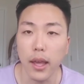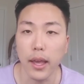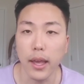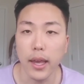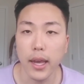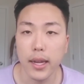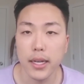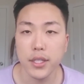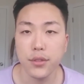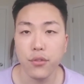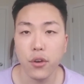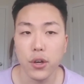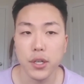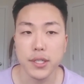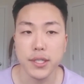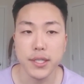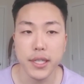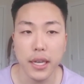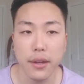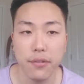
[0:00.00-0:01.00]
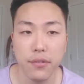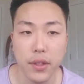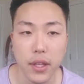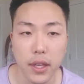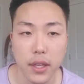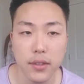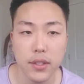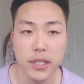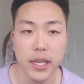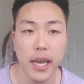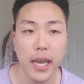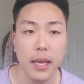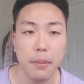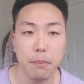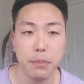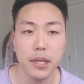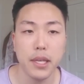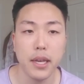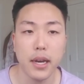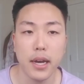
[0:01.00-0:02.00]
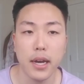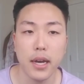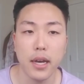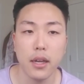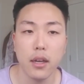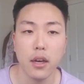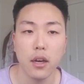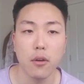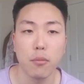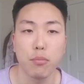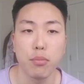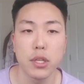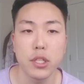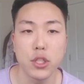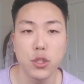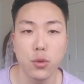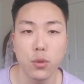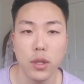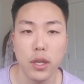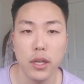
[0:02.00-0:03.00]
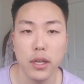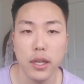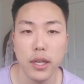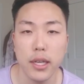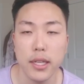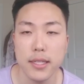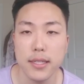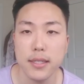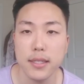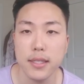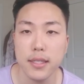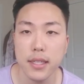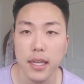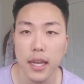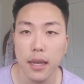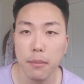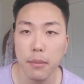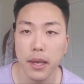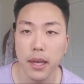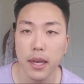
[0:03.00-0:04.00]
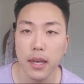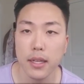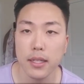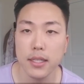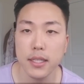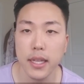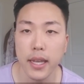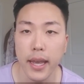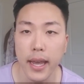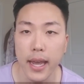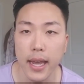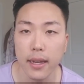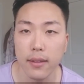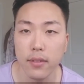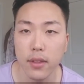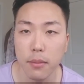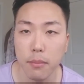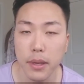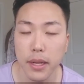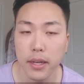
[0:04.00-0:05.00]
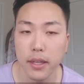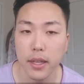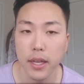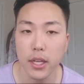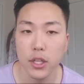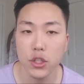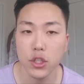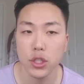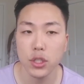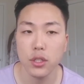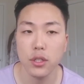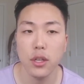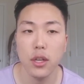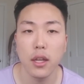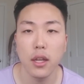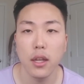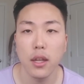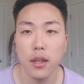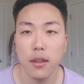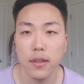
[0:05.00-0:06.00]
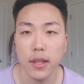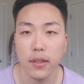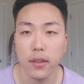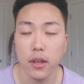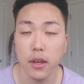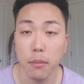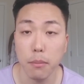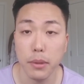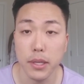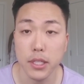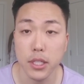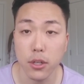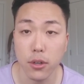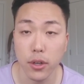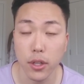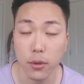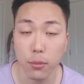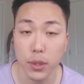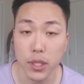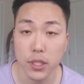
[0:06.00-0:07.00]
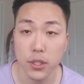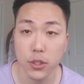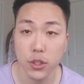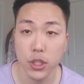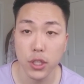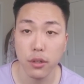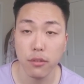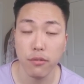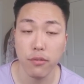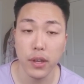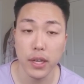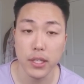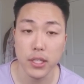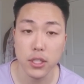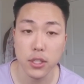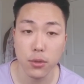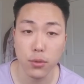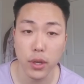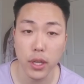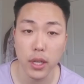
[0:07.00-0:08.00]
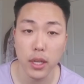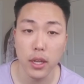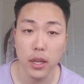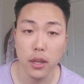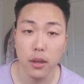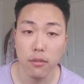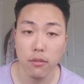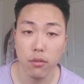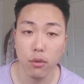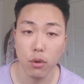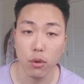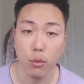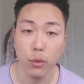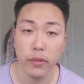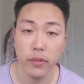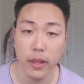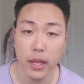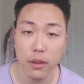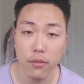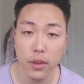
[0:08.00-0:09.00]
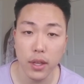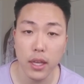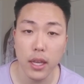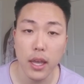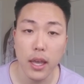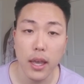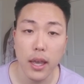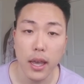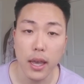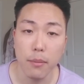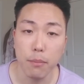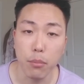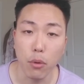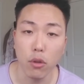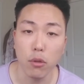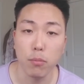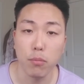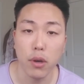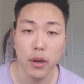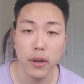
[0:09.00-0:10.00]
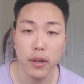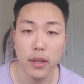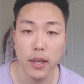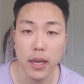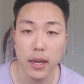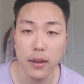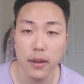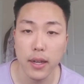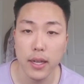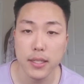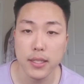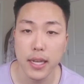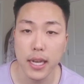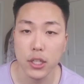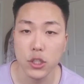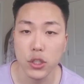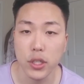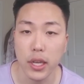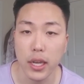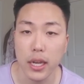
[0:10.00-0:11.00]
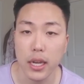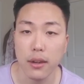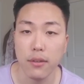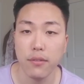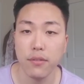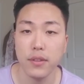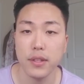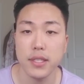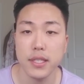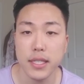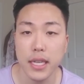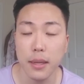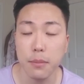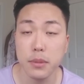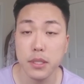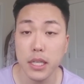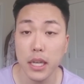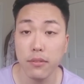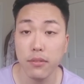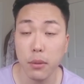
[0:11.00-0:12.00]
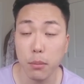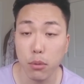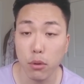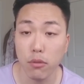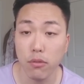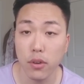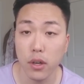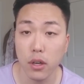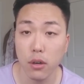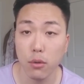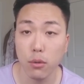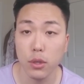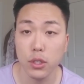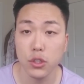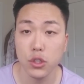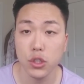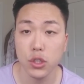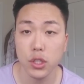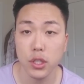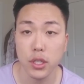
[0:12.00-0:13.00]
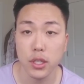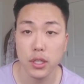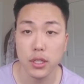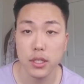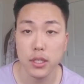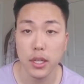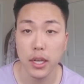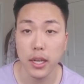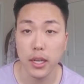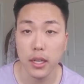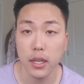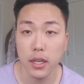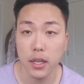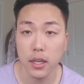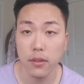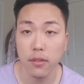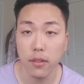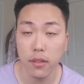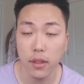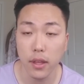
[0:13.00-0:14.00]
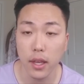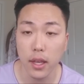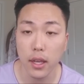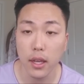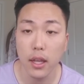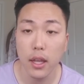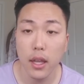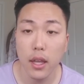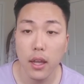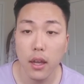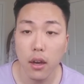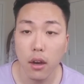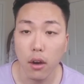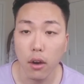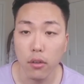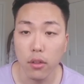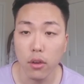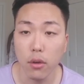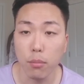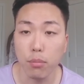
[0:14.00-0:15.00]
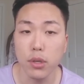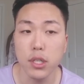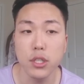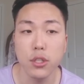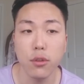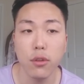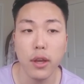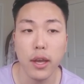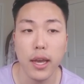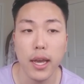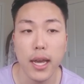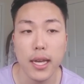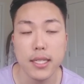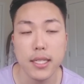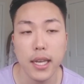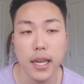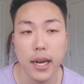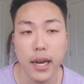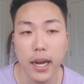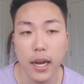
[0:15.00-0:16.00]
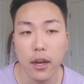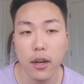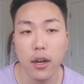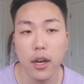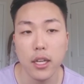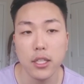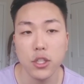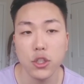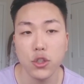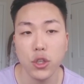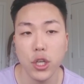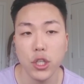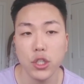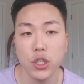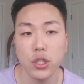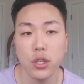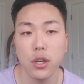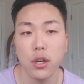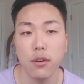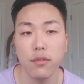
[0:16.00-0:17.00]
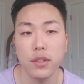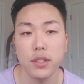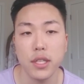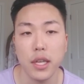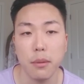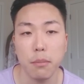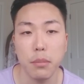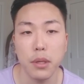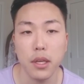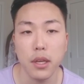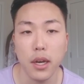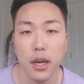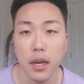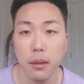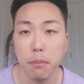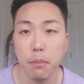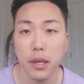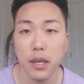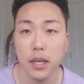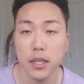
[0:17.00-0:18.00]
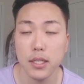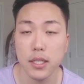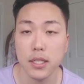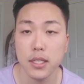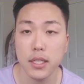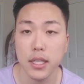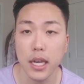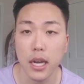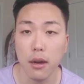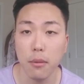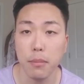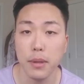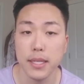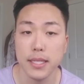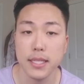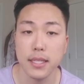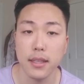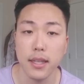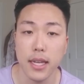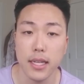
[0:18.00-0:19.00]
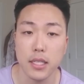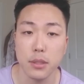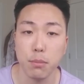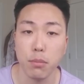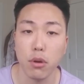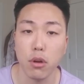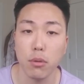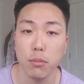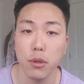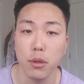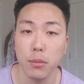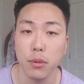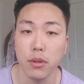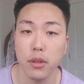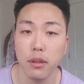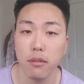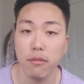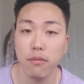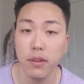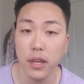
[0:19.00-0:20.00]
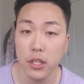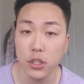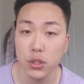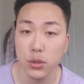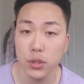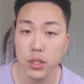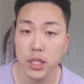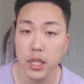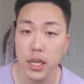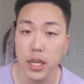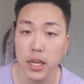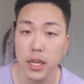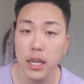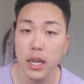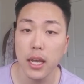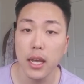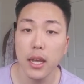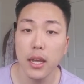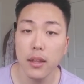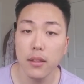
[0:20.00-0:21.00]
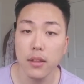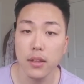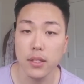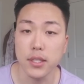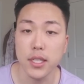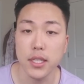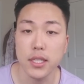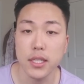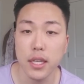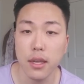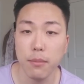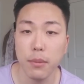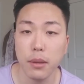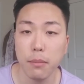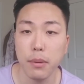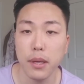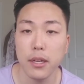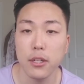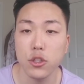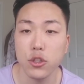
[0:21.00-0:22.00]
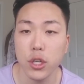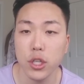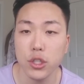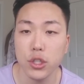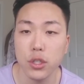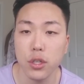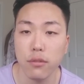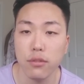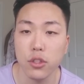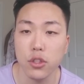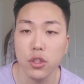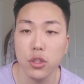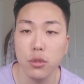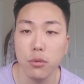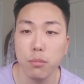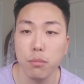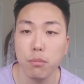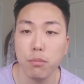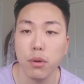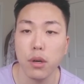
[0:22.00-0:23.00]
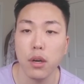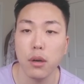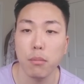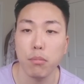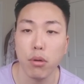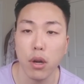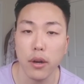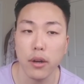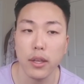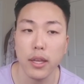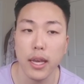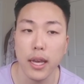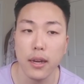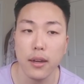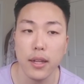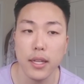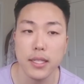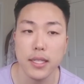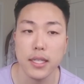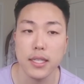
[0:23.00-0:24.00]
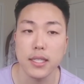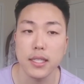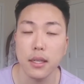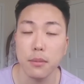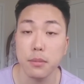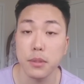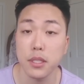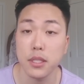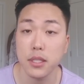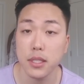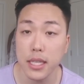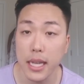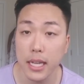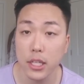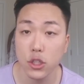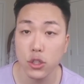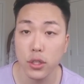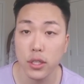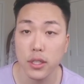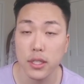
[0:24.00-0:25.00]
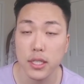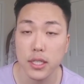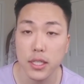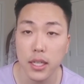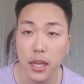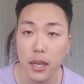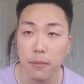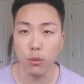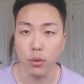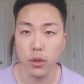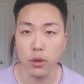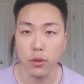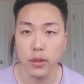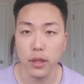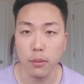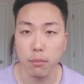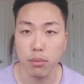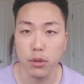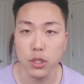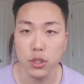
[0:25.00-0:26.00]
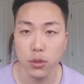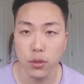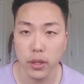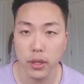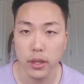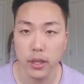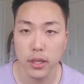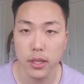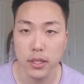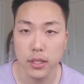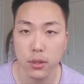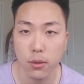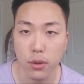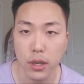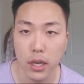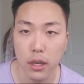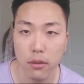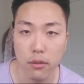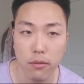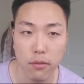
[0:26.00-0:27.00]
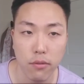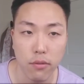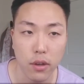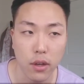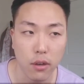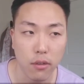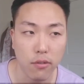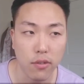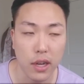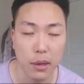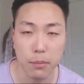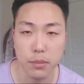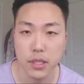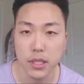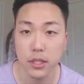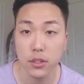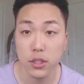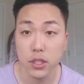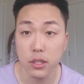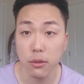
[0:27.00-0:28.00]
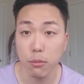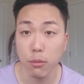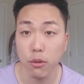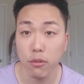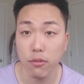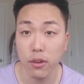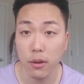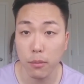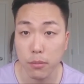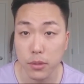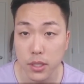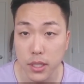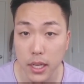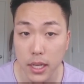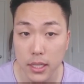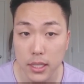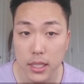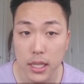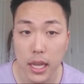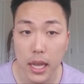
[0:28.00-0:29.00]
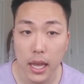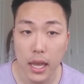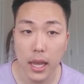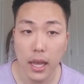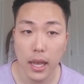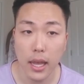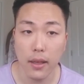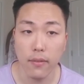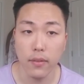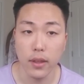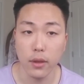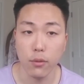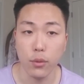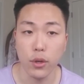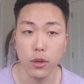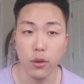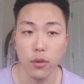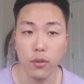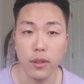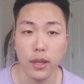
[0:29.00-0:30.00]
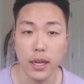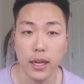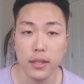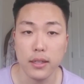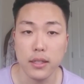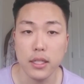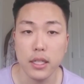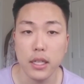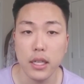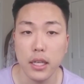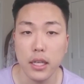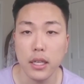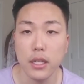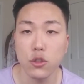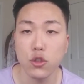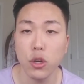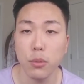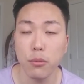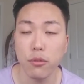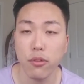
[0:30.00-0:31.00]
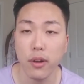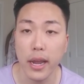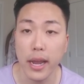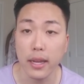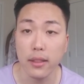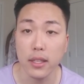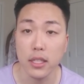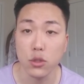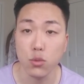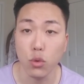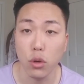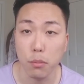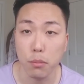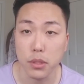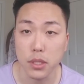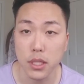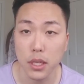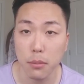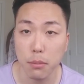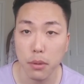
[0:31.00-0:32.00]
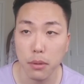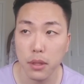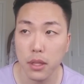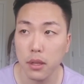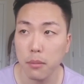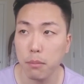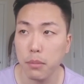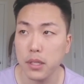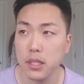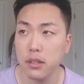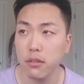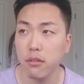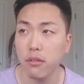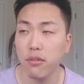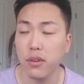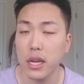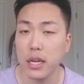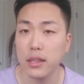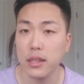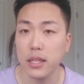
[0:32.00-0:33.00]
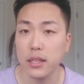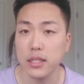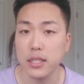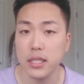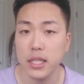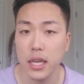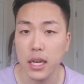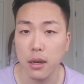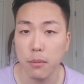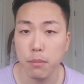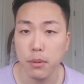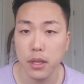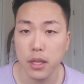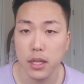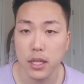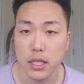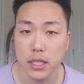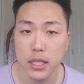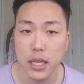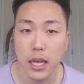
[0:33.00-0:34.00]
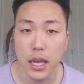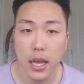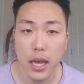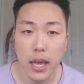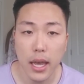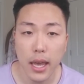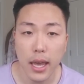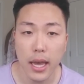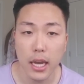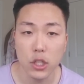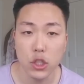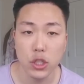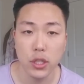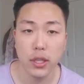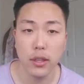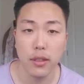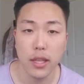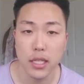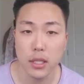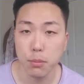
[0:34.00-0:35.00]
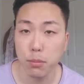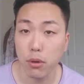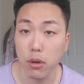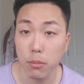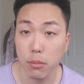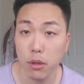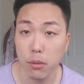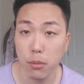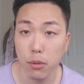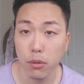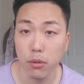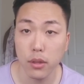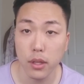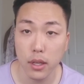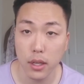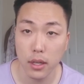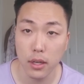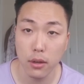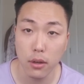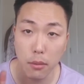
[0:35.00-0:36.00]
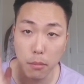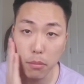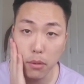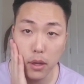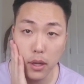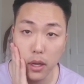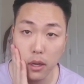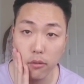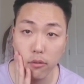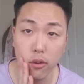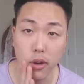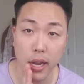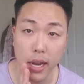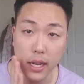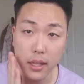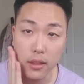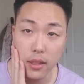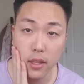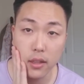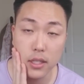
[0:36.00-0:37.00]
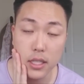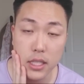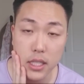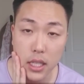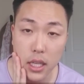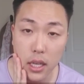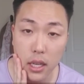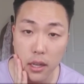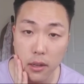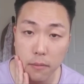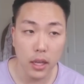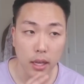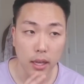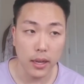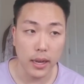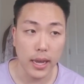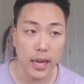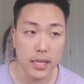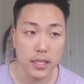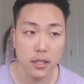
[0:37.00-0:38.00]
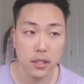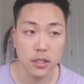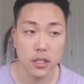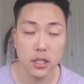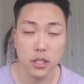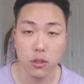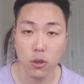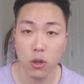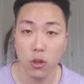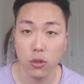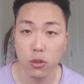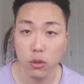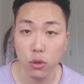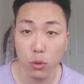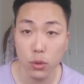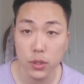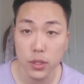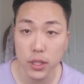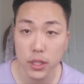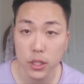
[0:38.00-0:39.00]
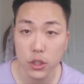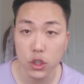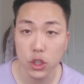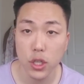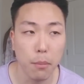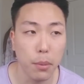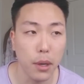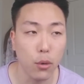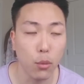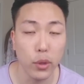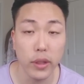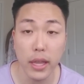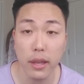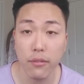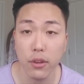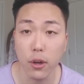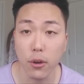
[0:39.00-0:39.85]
And as far as safety, the API of Breezula is the same as the acne medication that the company is currently researching in phase 3 for Winlevi. And both product candidates actually have the same safety profile, which is a good thing. Although Breezula has a higher concentration of this API because the scalp is less permeable than facial skin, the systemic penetration of the two product candidates is substantially the same. We know that Breezula is around 5% to 7.5%. And then we know that the treatment for acne is 1%. But then because of the fact that the scalp is actually less permeable than applying for acne in the skin, it has a stronger dosage. But Winlevi